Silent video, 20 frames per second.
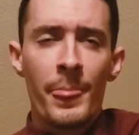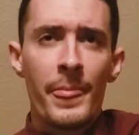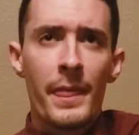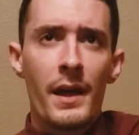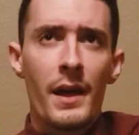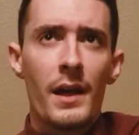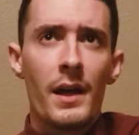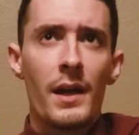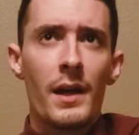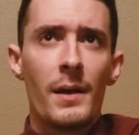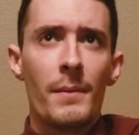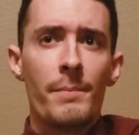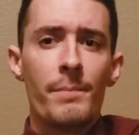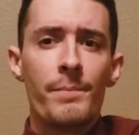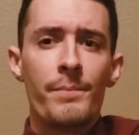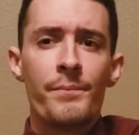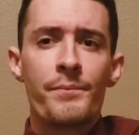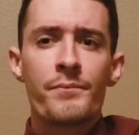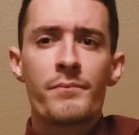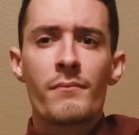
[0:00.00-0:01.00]

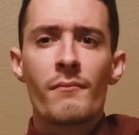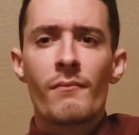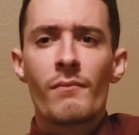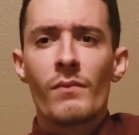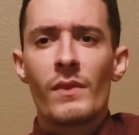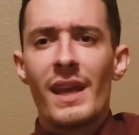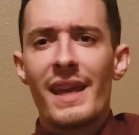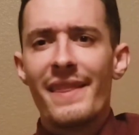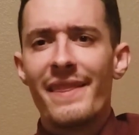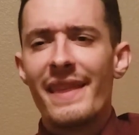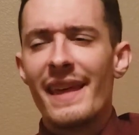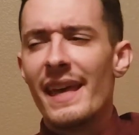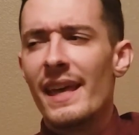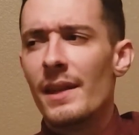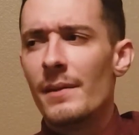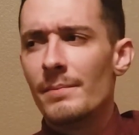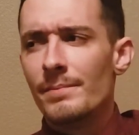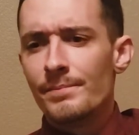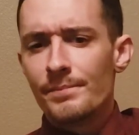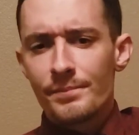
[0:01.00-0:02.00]
And
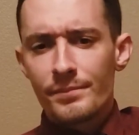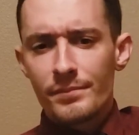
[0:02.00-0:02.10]
then